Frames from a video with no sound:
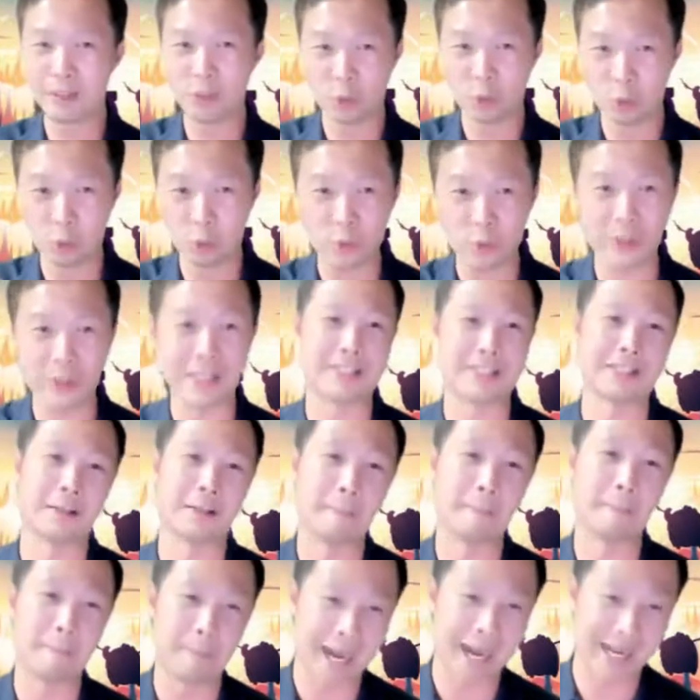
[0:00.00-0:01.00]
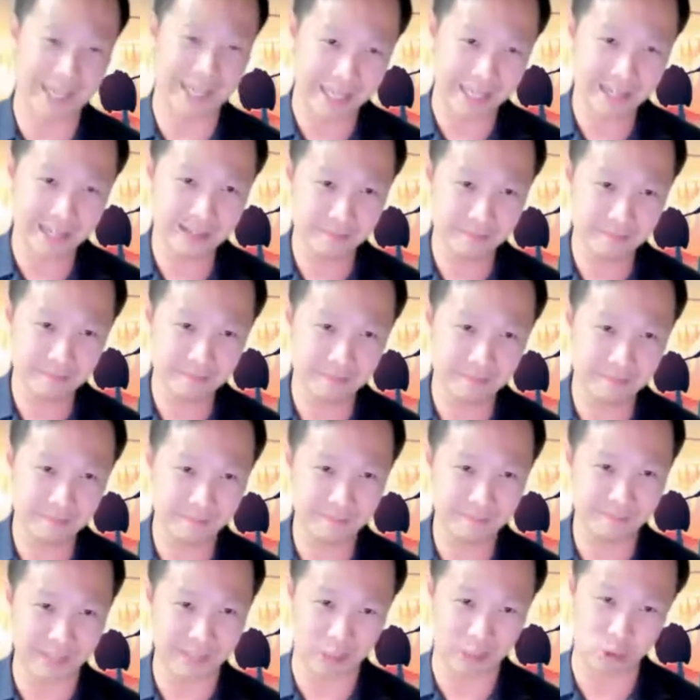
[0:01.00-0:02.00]
who is buying
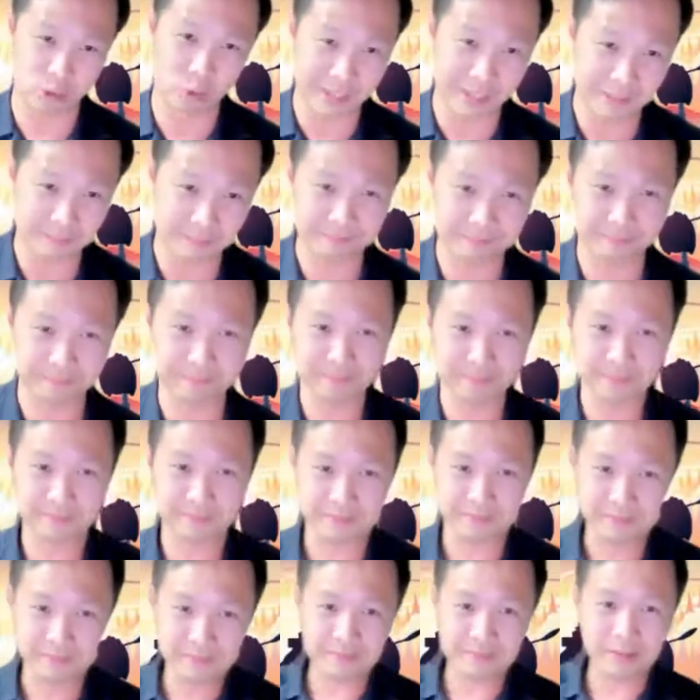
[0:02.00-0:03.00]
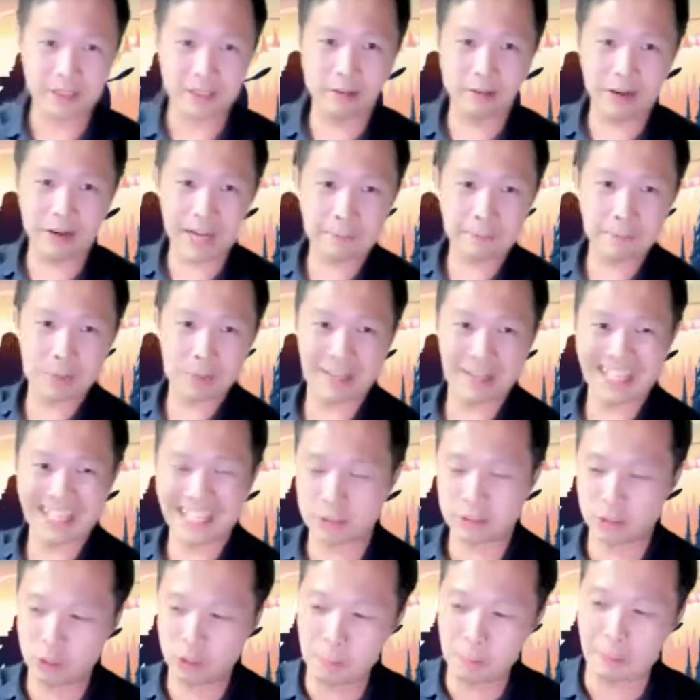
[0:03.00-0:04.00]
that token, right? And
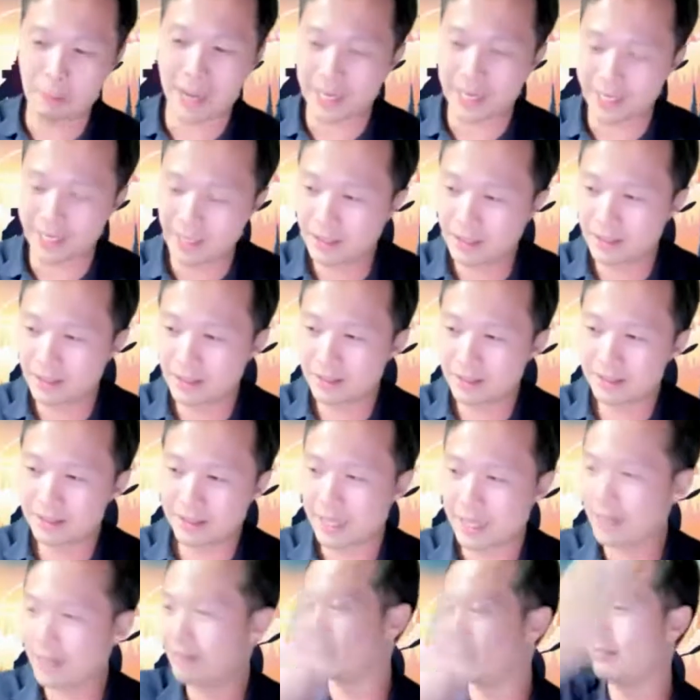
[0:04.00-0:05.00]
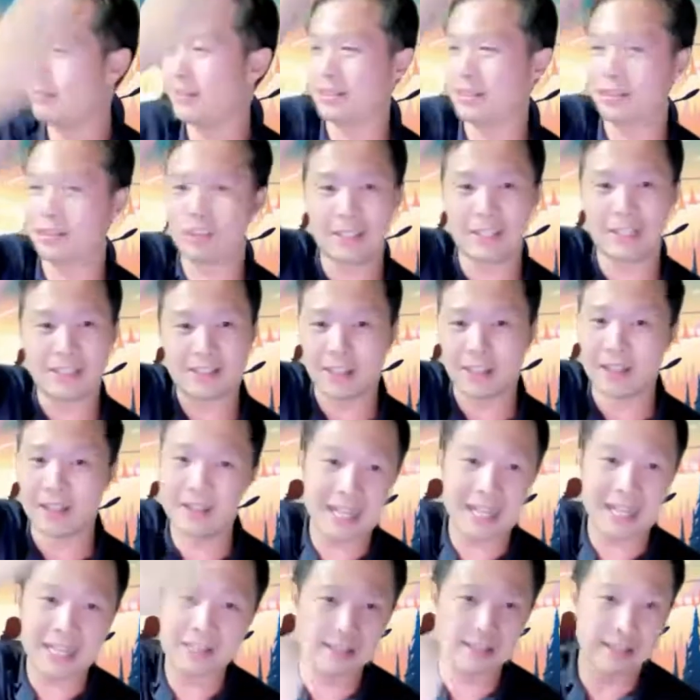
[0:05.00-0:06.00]
there's no buying, then it's just a
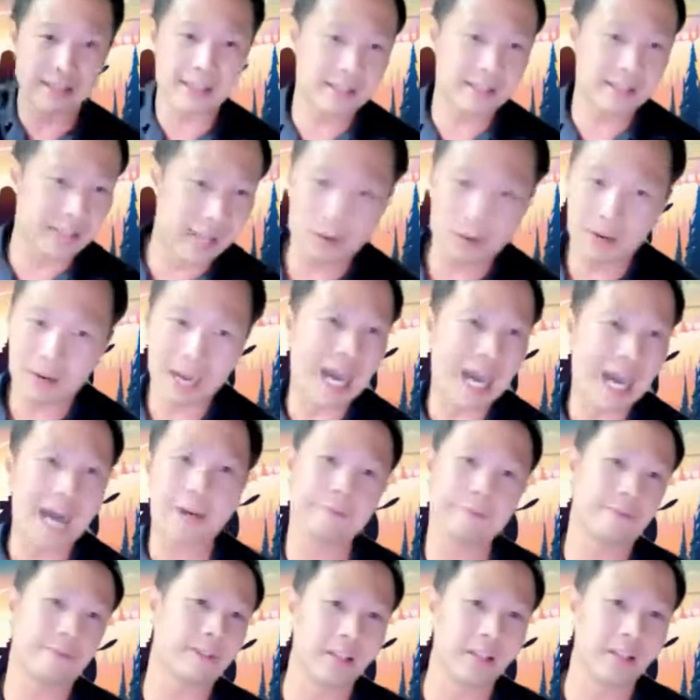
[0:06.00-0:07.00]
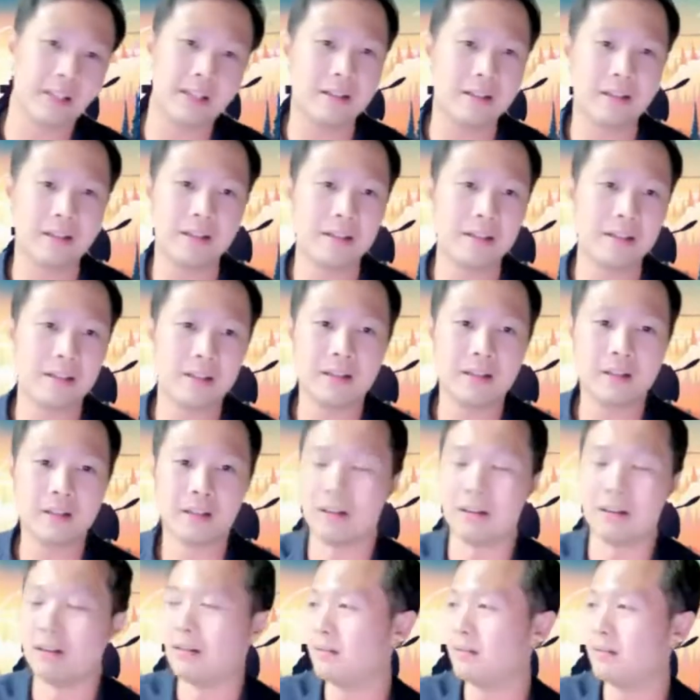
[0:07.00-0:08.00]
landslide down after, you
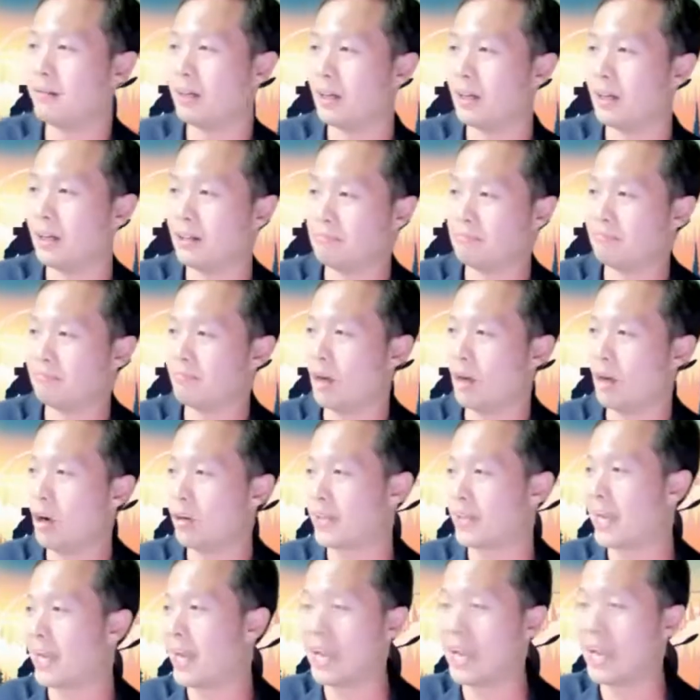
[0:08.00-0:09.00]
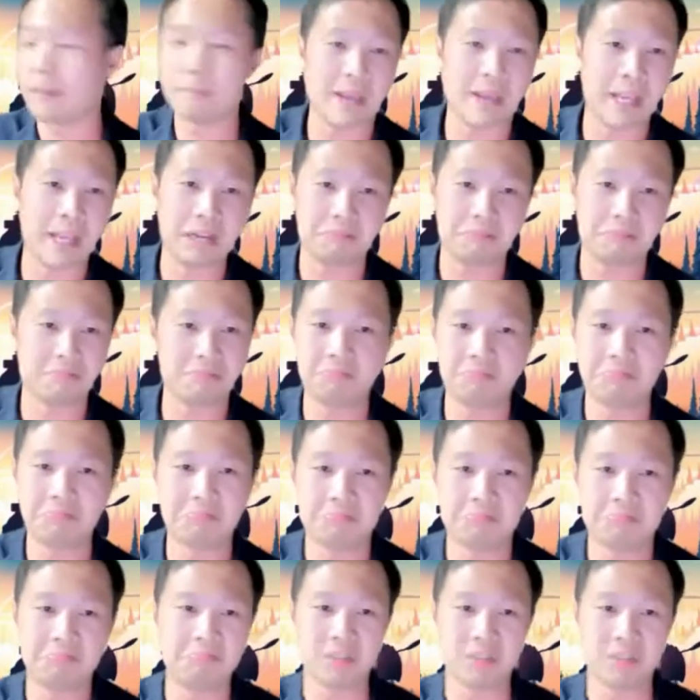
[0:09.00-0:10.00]
know, all the hype and
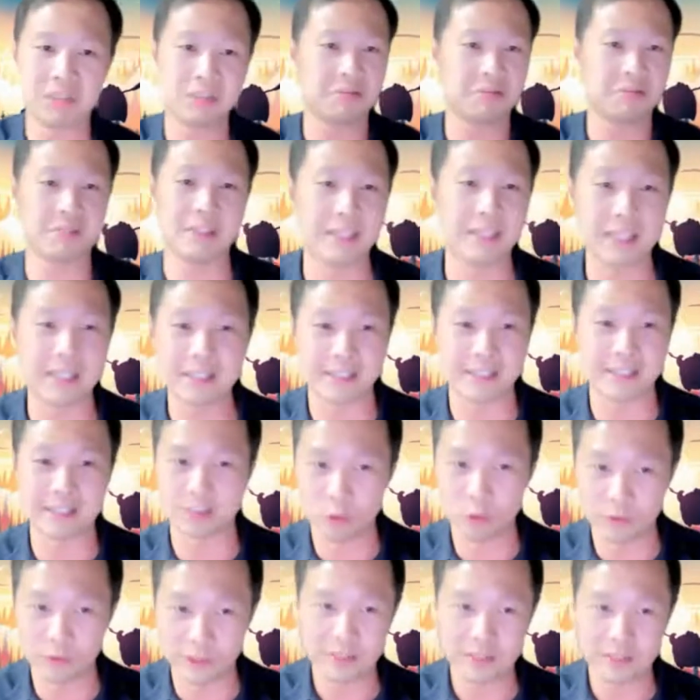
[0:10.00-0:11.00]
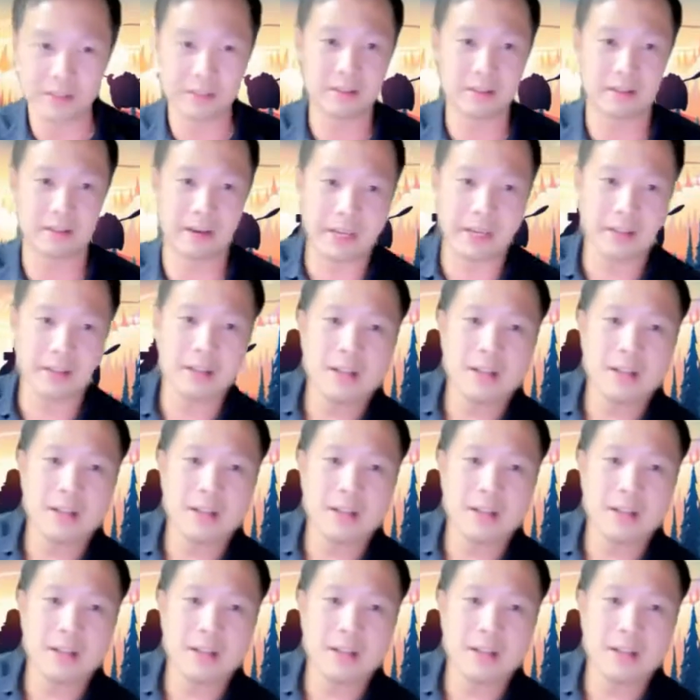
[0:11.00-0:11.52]
things is over, right?